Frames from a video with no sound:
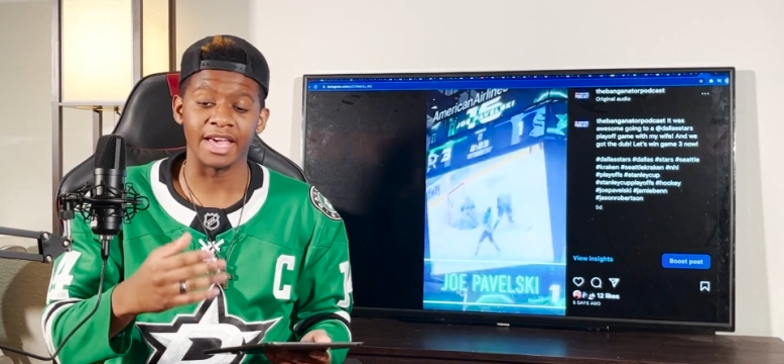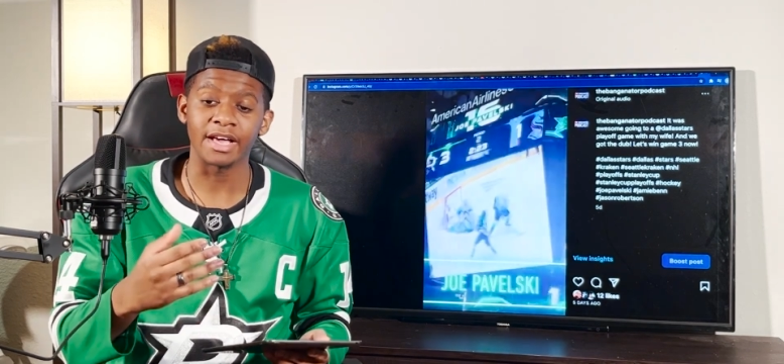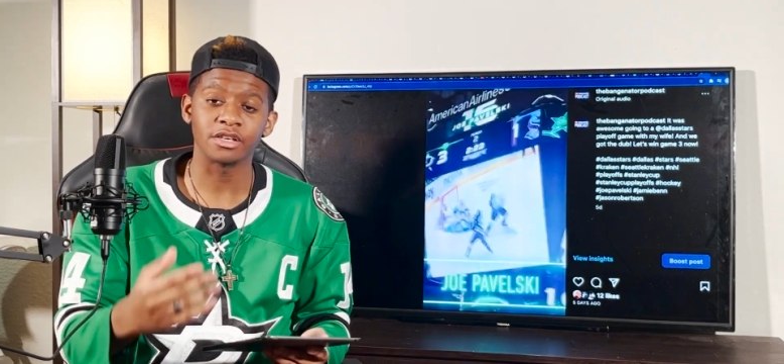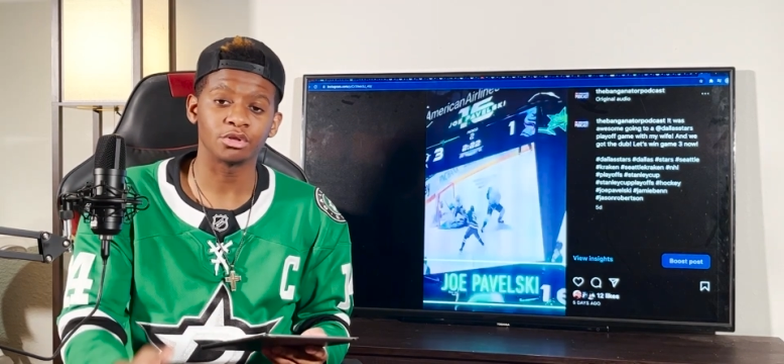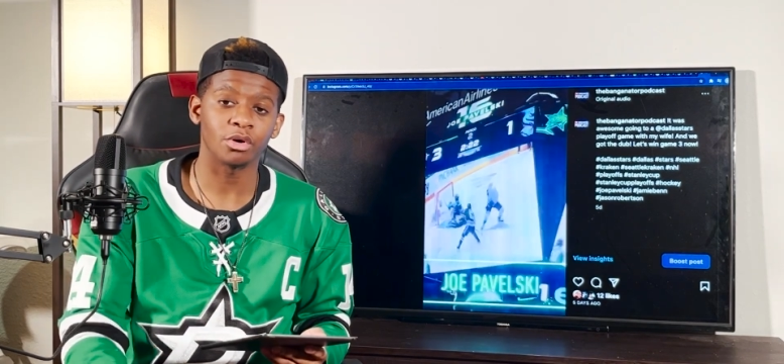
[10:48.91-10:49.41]

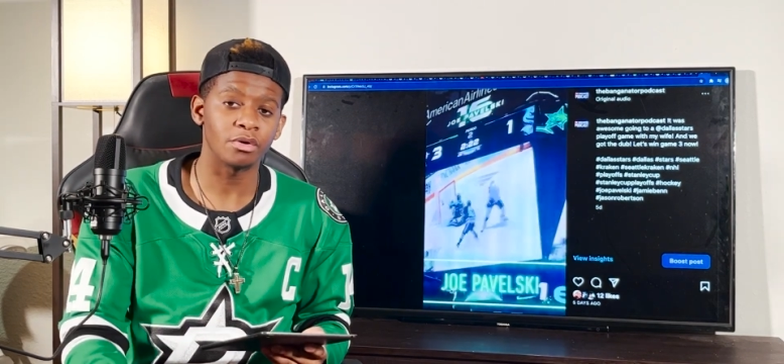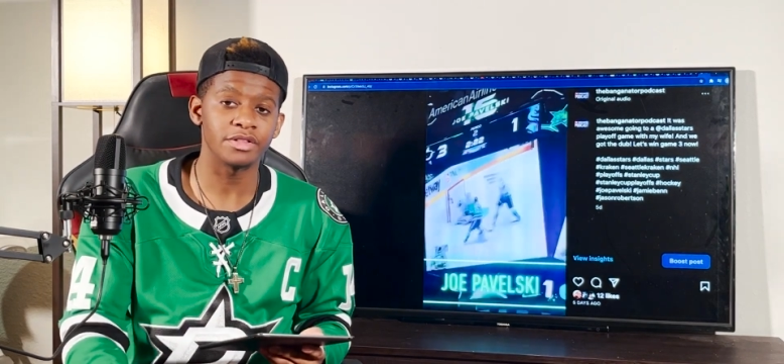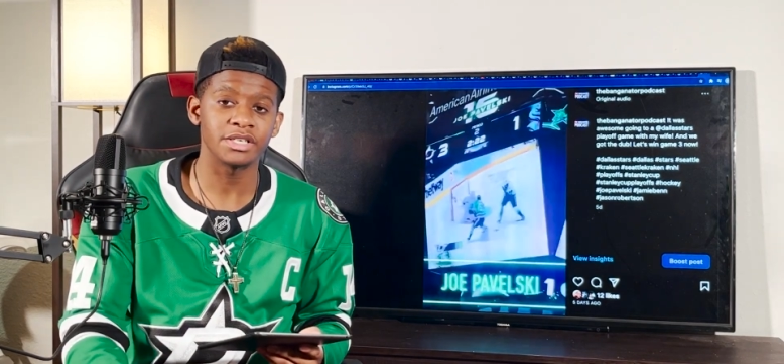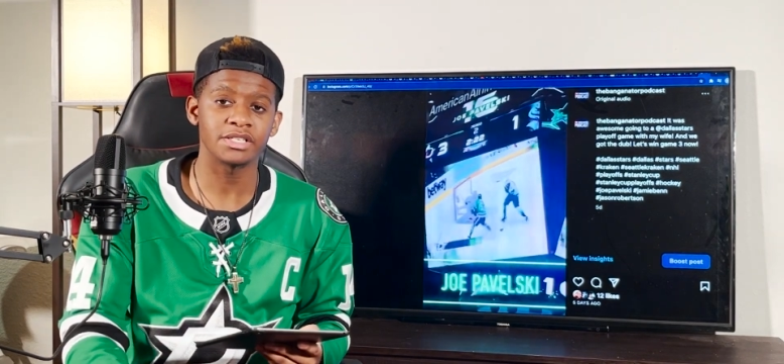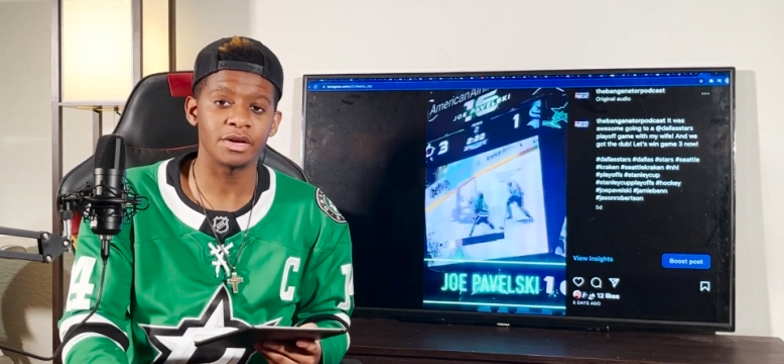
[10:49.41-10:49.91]
get control of
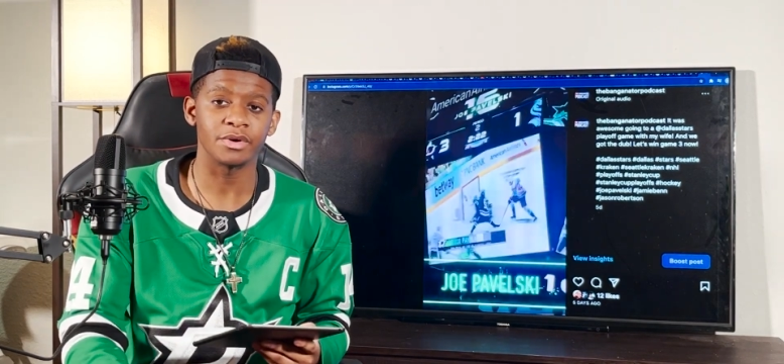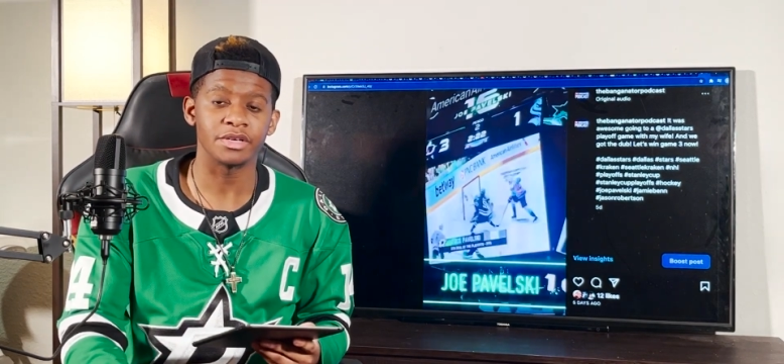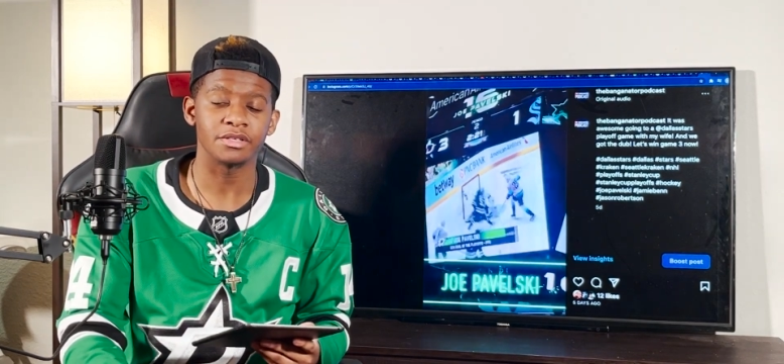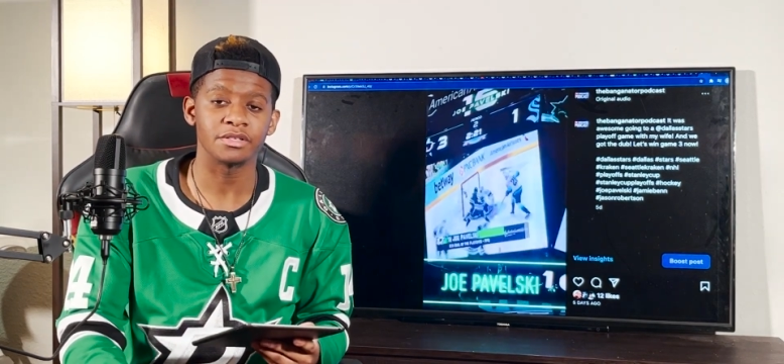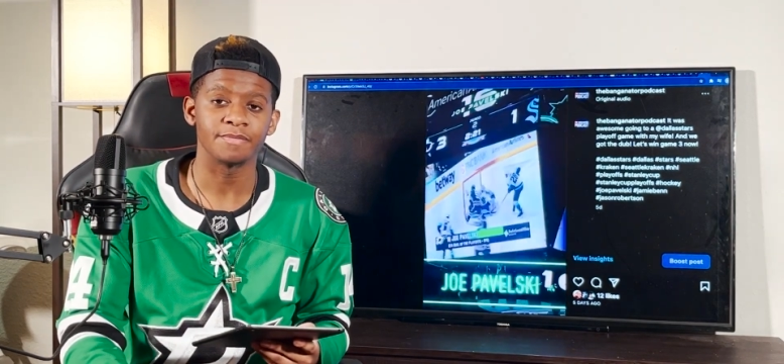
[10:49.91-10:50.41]
the
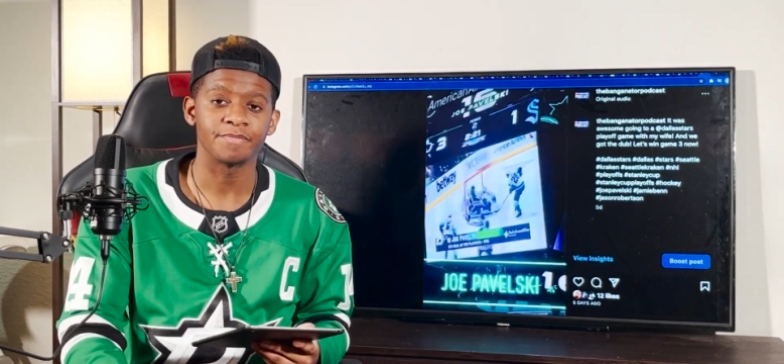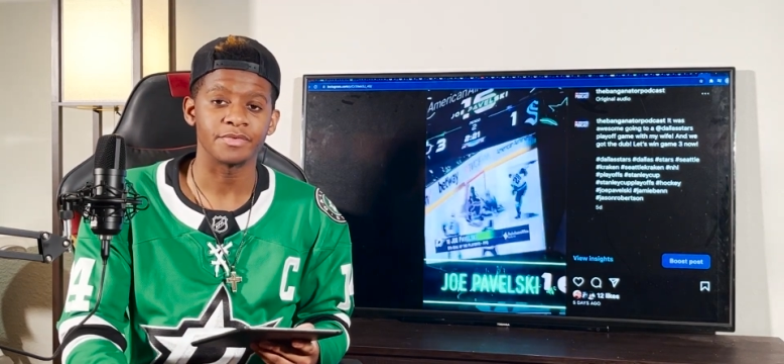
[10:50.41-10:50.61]
series.